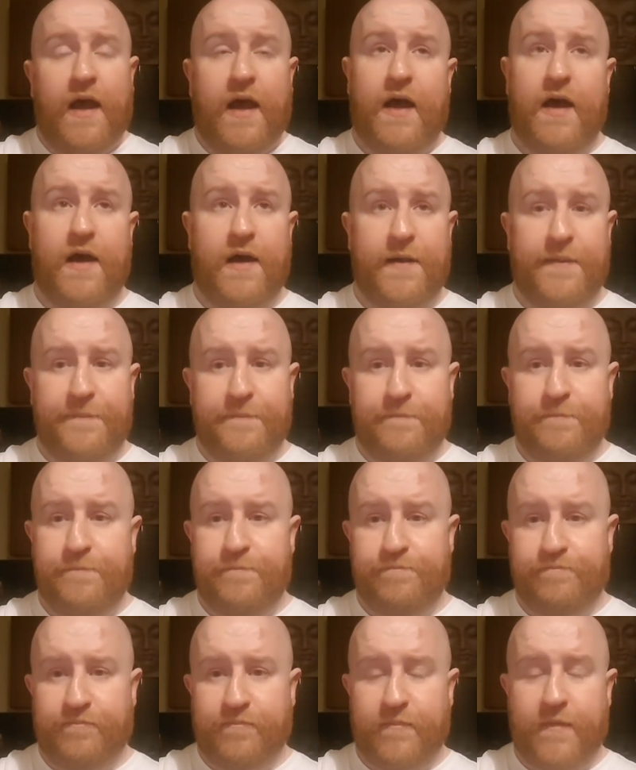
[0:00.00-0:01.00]

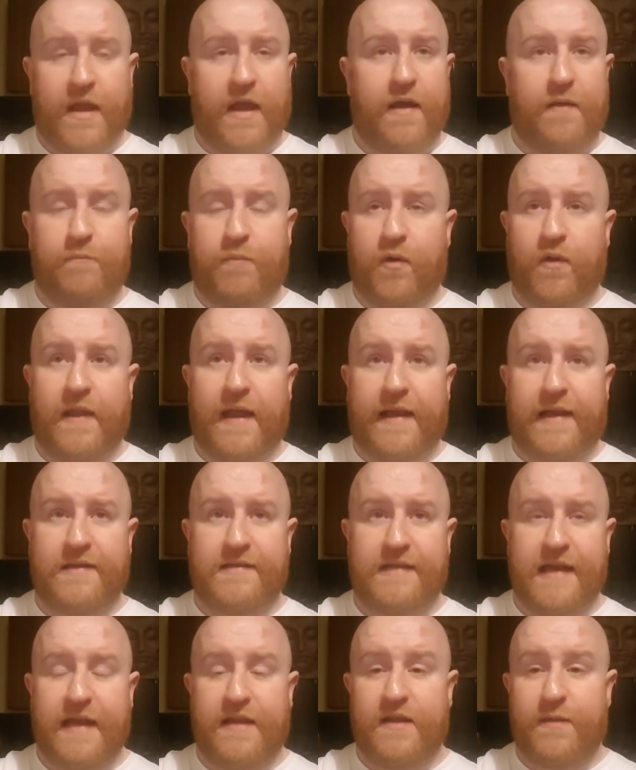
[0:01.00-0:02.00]
But like I
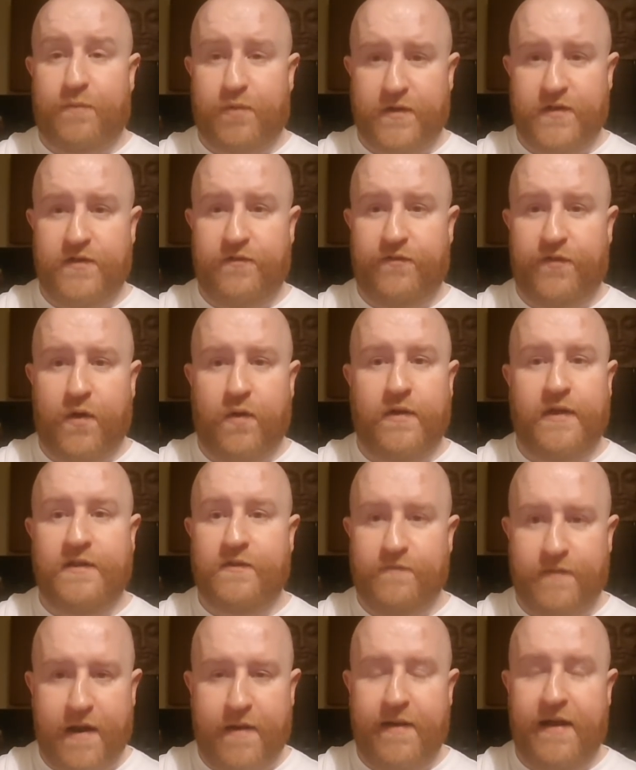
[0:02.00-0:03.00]
say, the prison phone
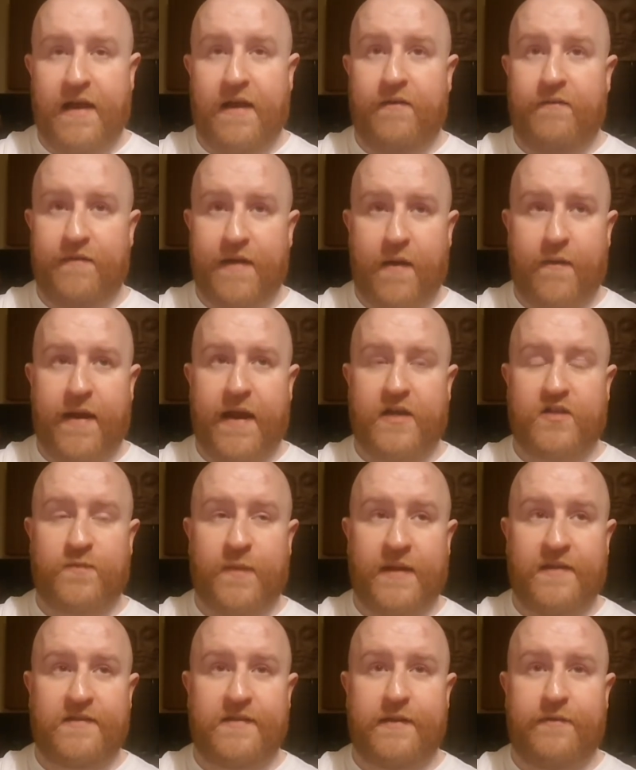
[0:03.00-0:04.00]
is very, very
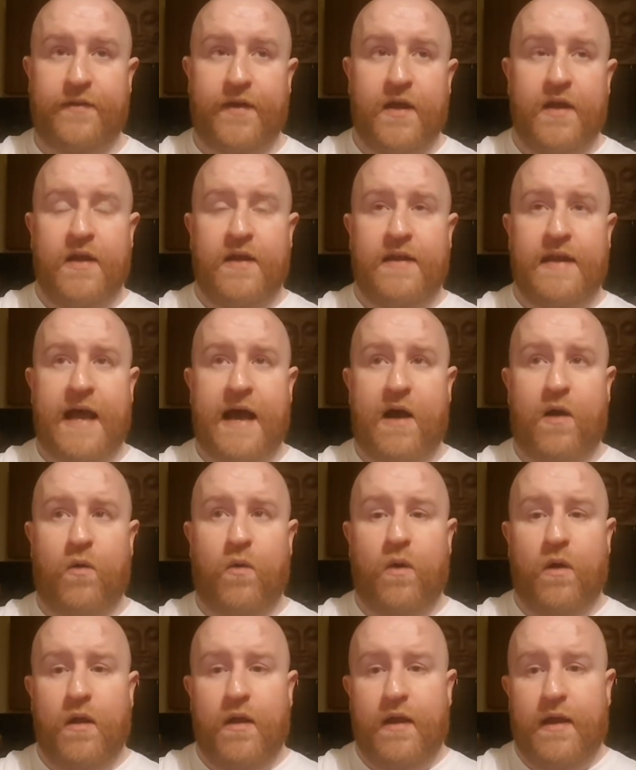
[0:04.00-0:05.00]
expensive.
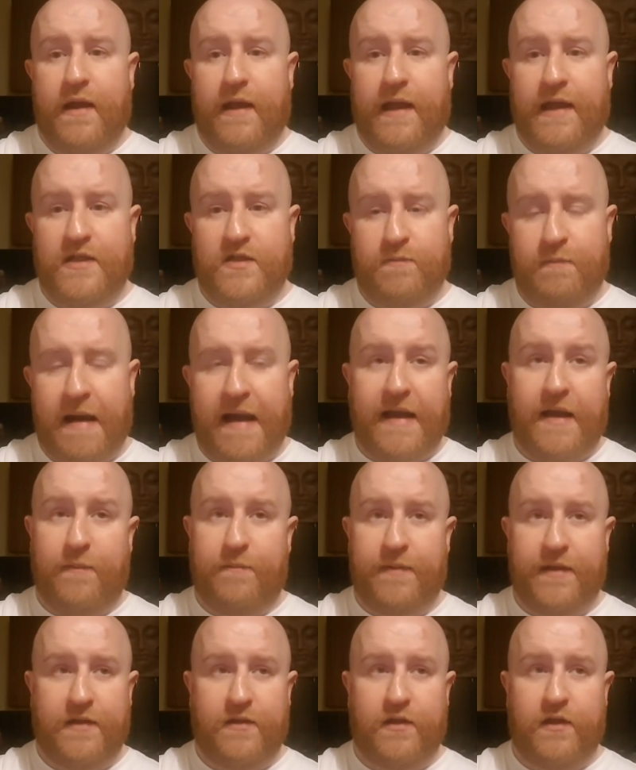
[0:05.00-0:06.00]
Now, it's my
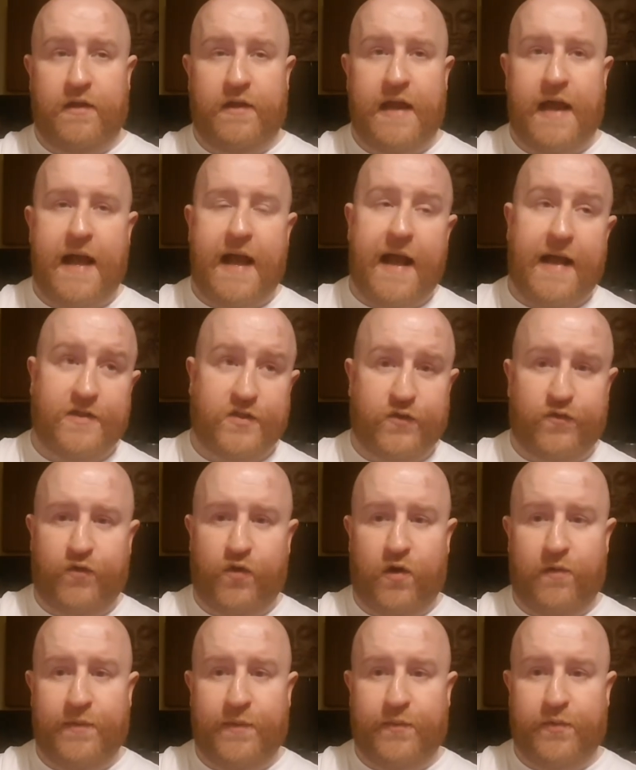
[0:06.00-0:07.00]
opinion, as a
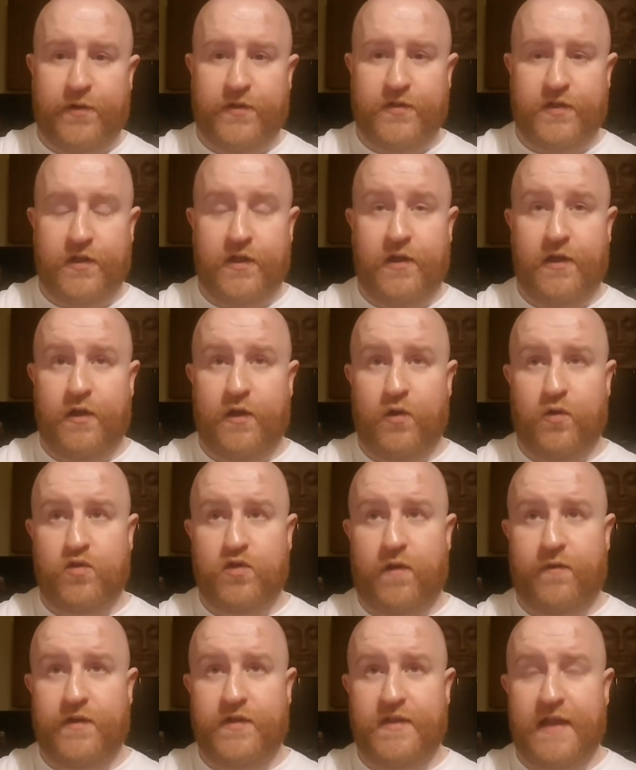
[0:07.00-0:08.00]
former prisoner,
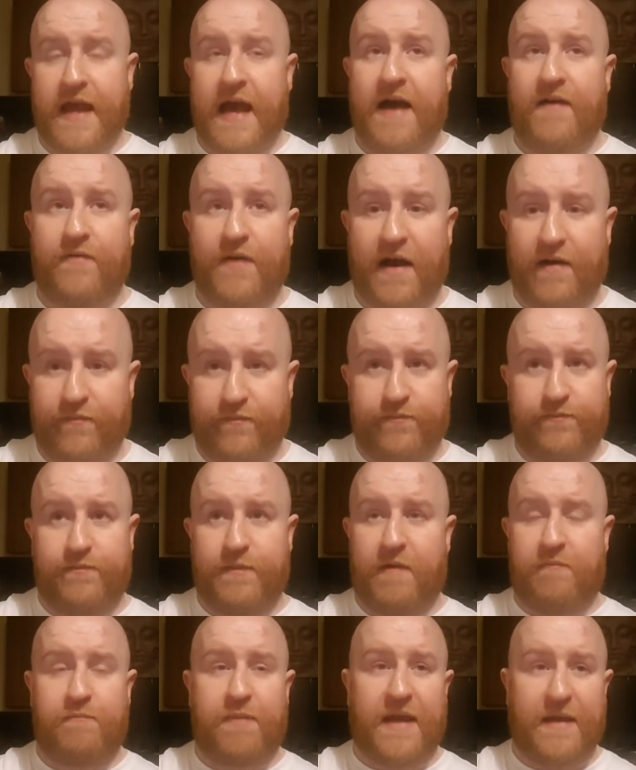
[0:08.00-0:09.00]
who's obviously,
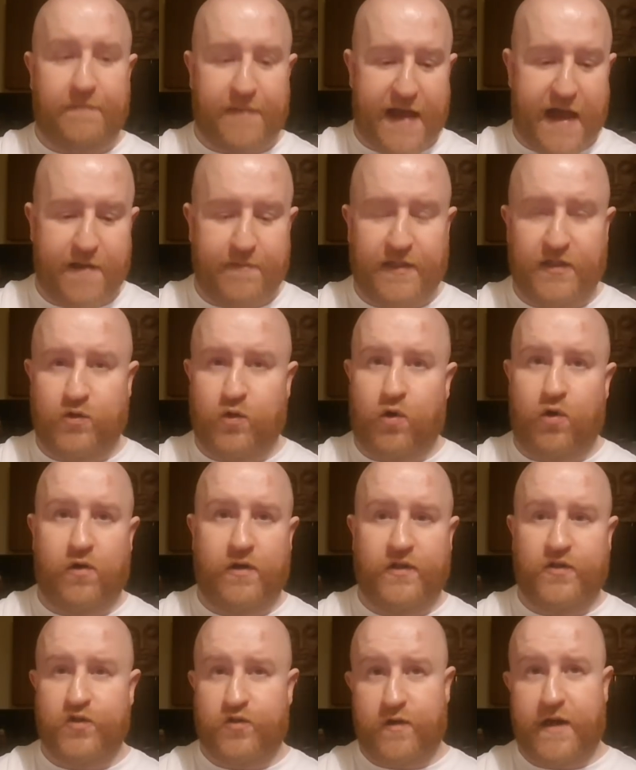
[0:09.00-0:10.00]
I've been behind my
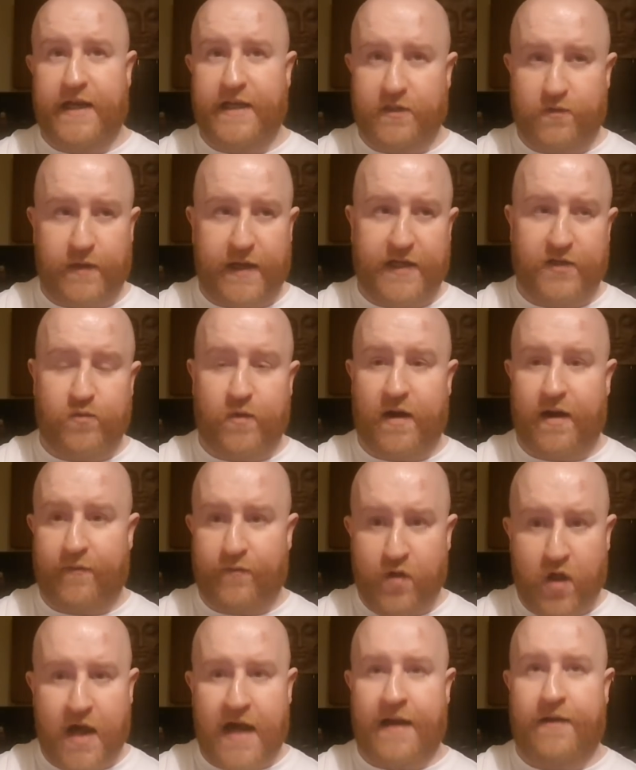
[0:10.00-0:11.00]
door in strange ways where
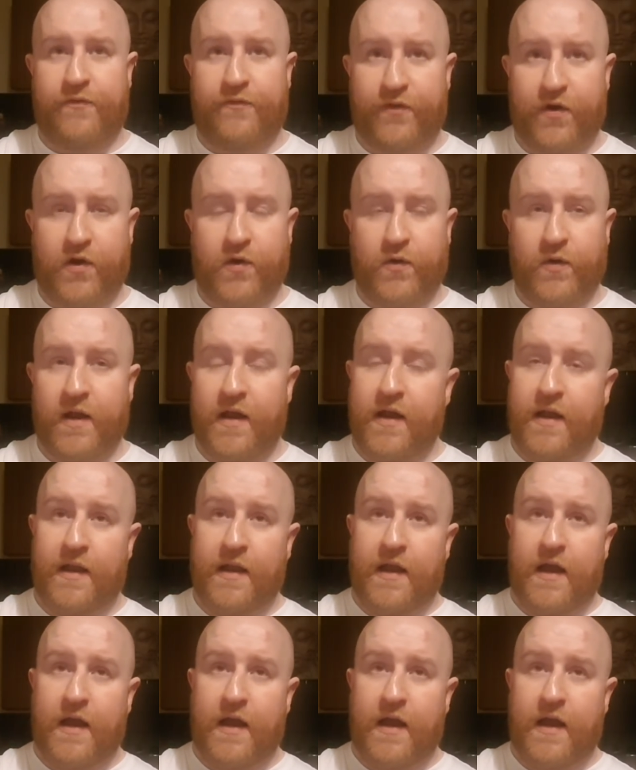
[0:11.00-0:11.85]
I've not had a phone,